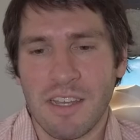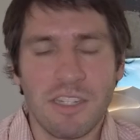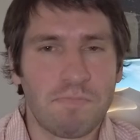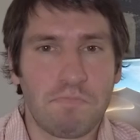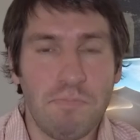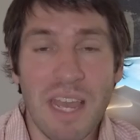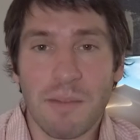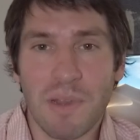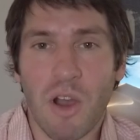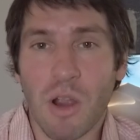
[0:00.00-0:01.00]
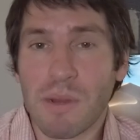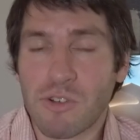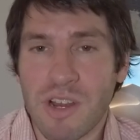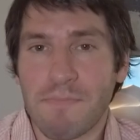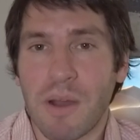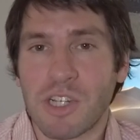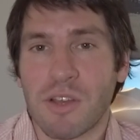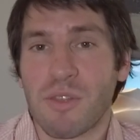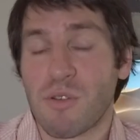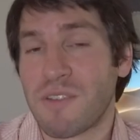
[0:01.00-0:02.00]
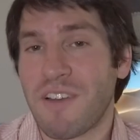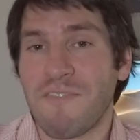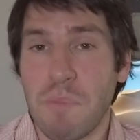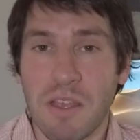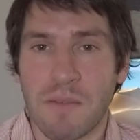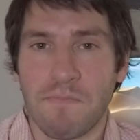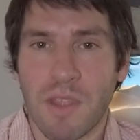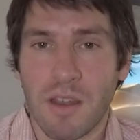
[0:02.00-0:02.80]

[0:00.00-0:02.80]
he just made up an arbitrary budget of 35 million.